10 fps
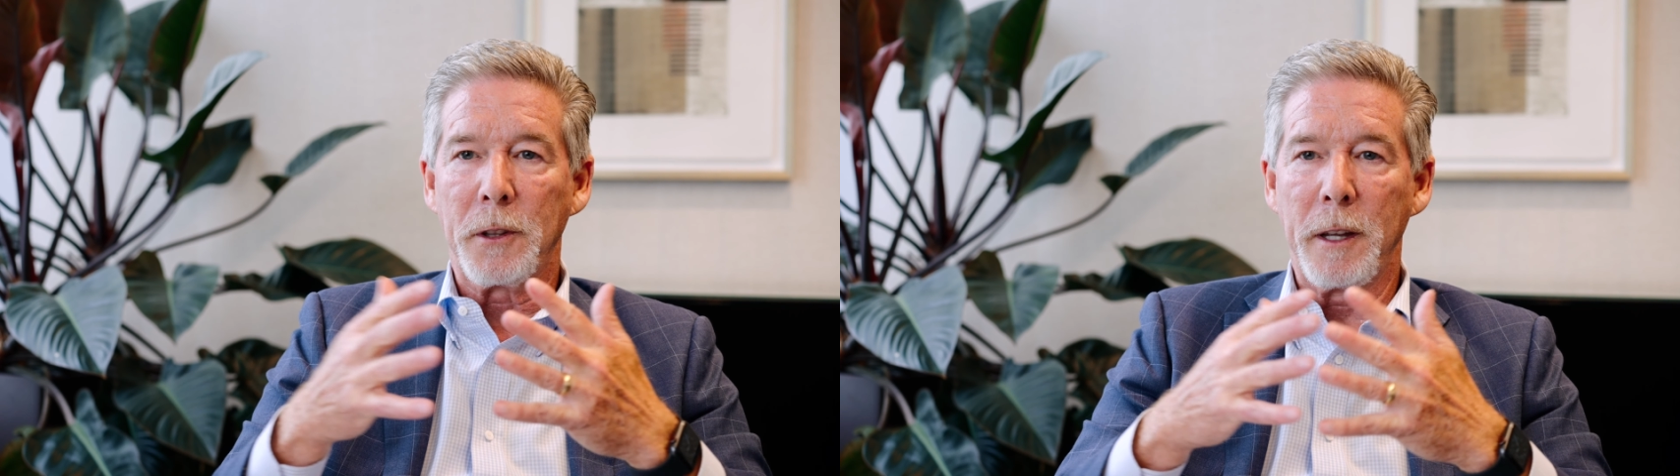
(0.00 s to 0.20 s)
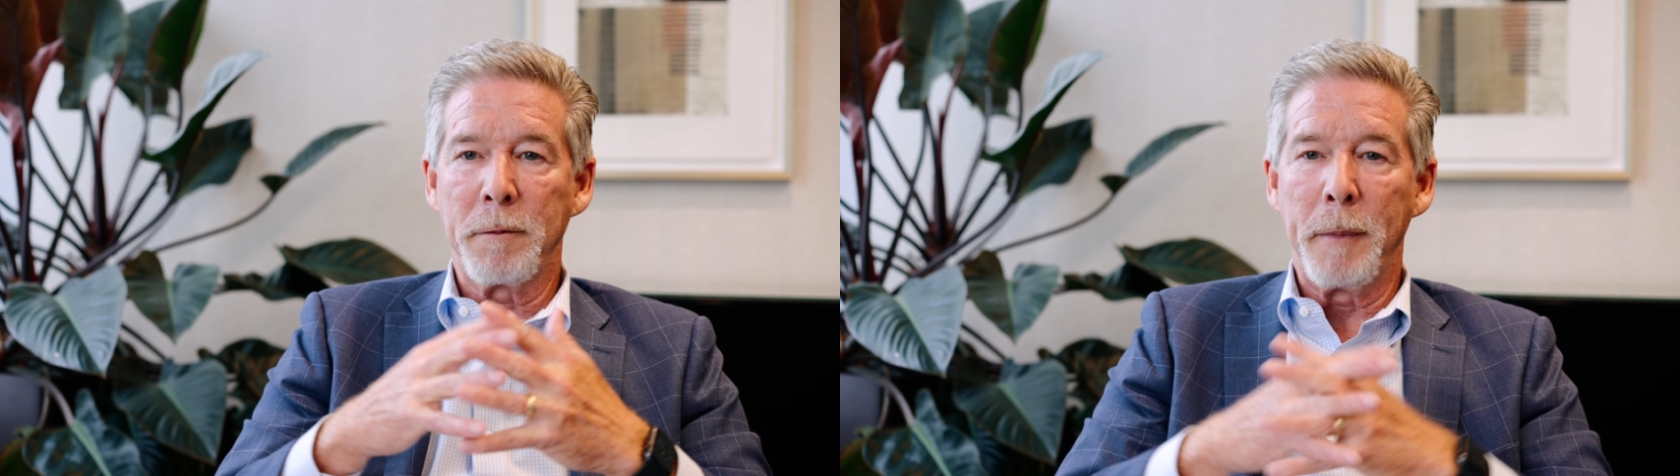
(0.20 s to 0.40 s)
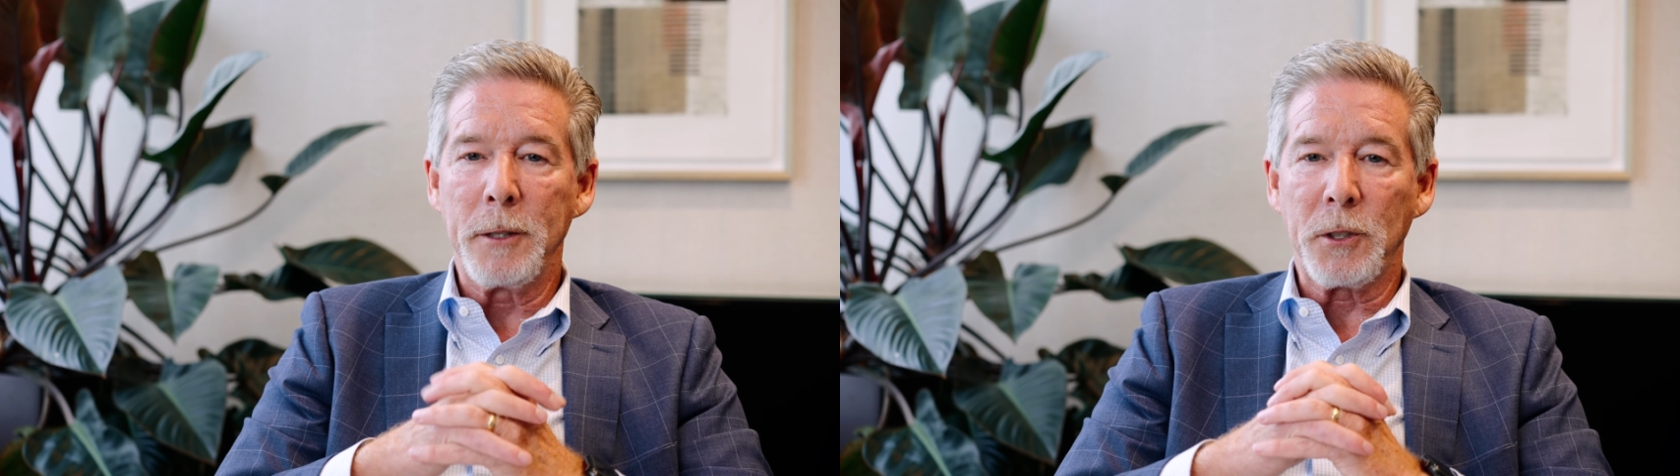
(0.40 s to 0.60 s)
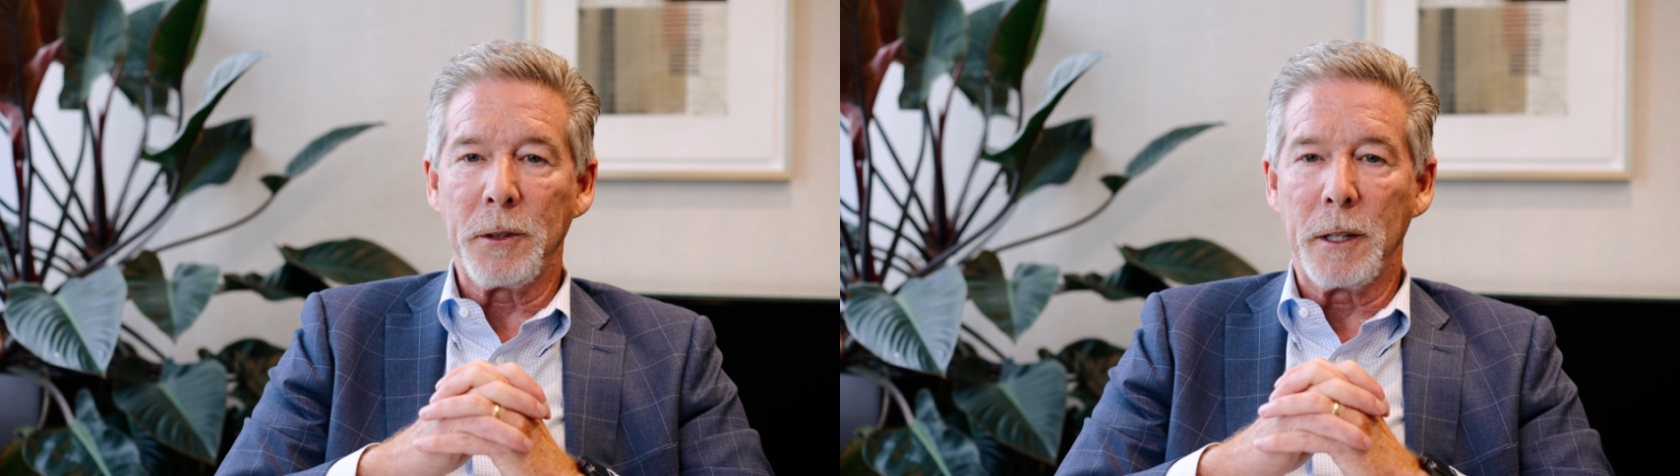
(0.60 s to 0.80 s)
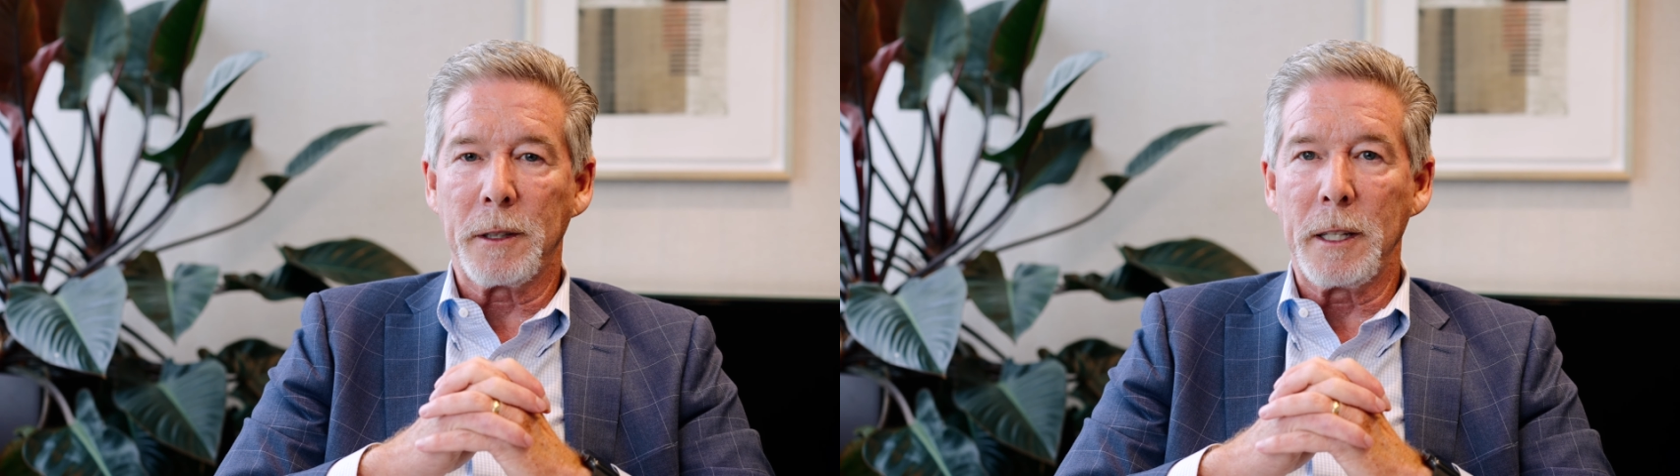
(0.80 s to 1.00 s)
they've
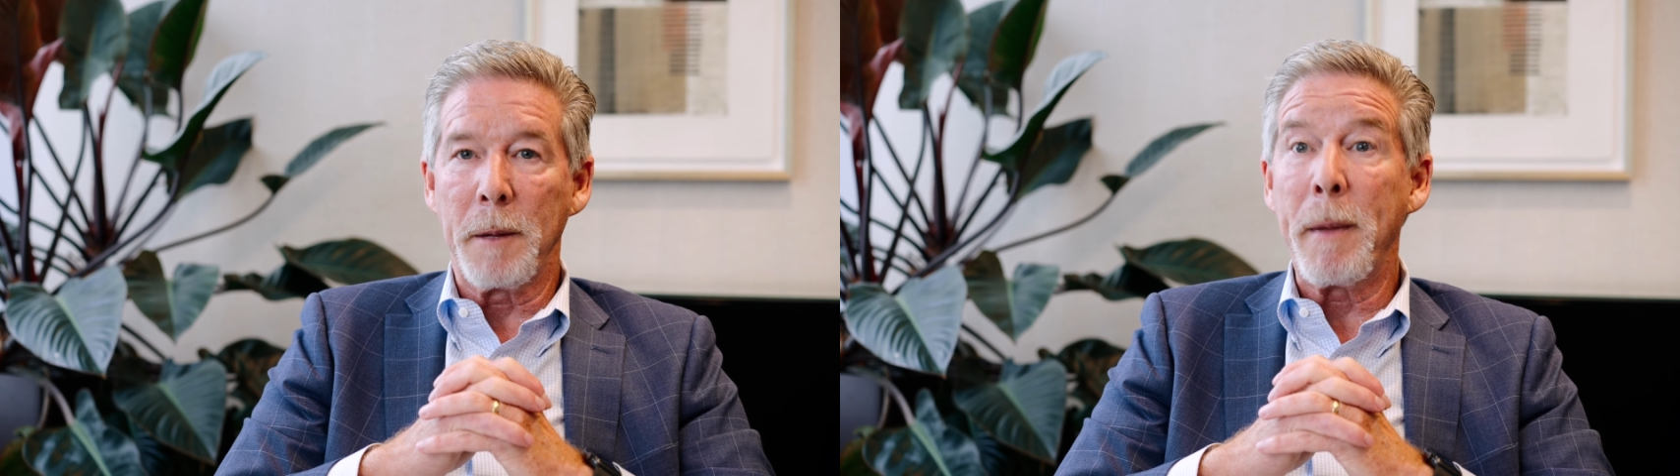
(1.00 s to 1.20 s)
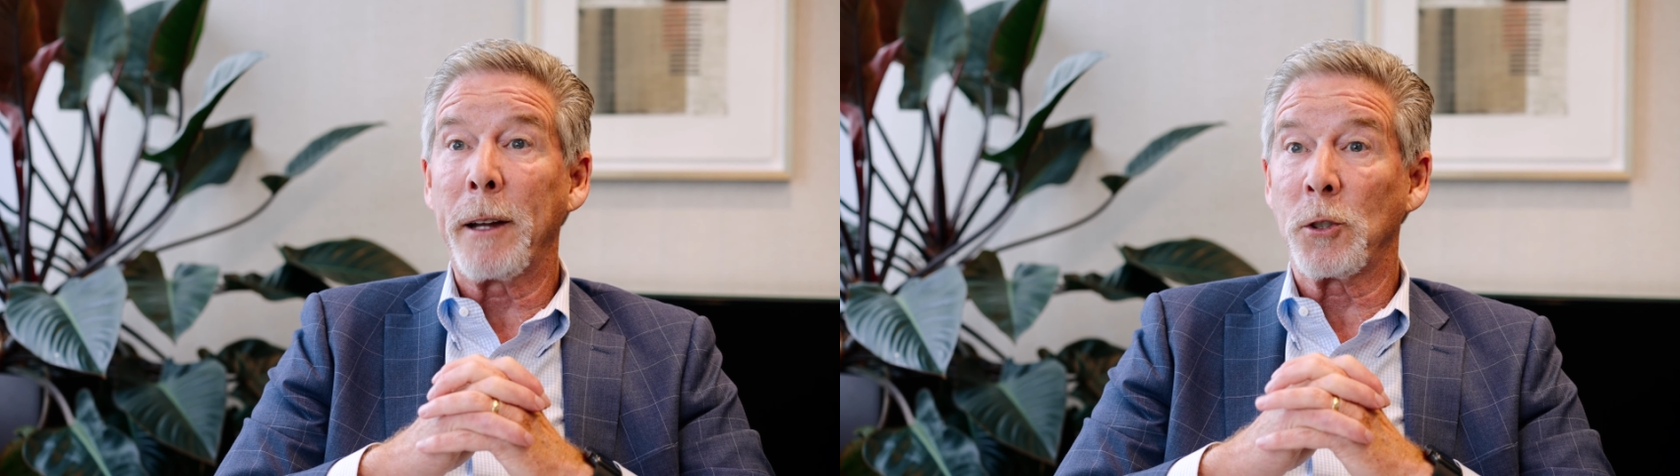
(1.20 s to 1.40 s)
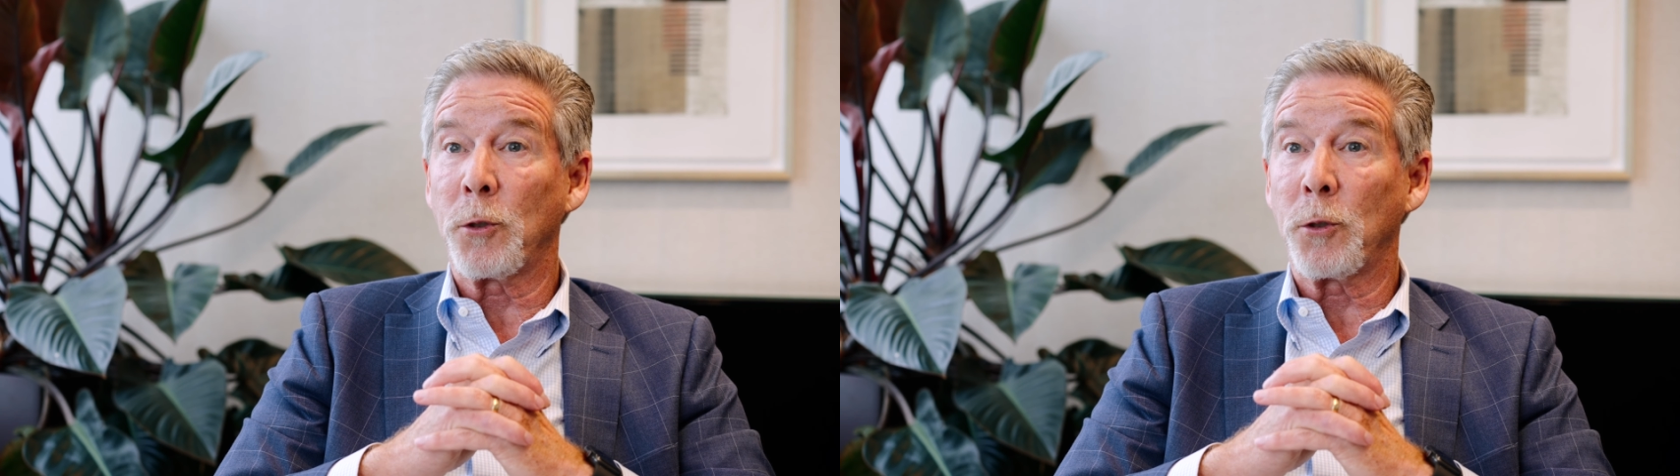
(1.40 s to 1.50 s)
mentioned that the amount of